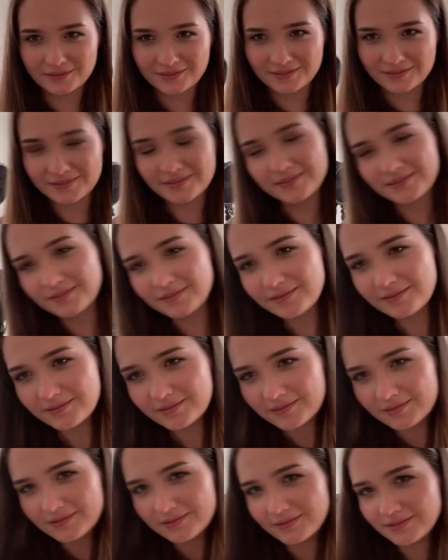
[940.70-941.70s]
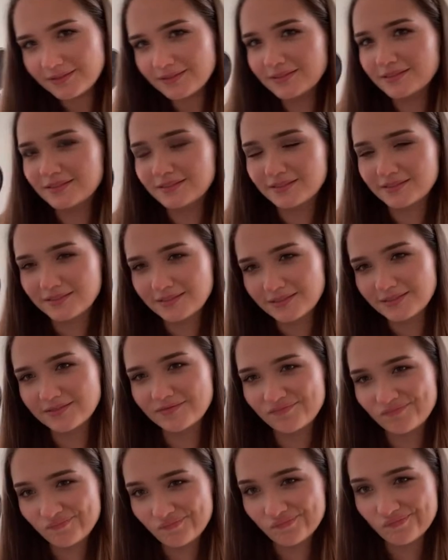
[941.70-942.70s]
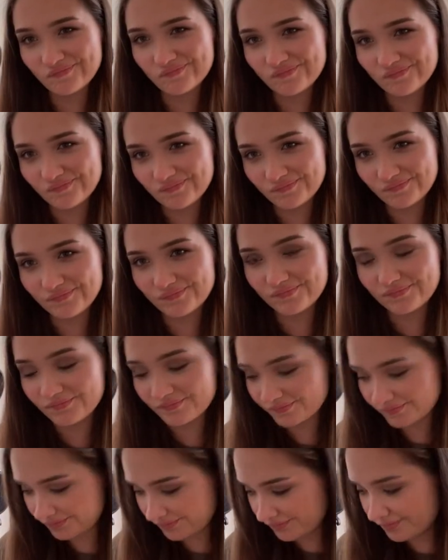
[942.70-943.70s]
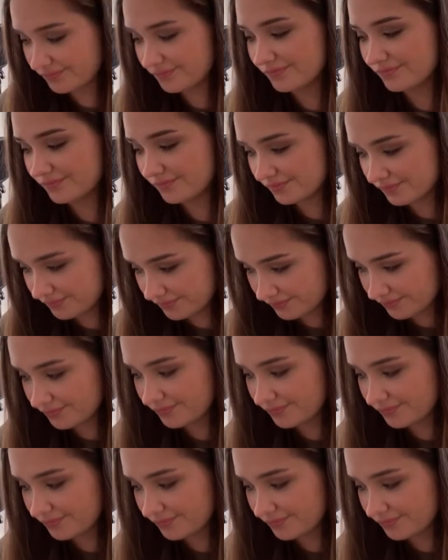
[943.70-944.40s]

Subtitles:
Yeah, if people are just mean, then they're just mean, right?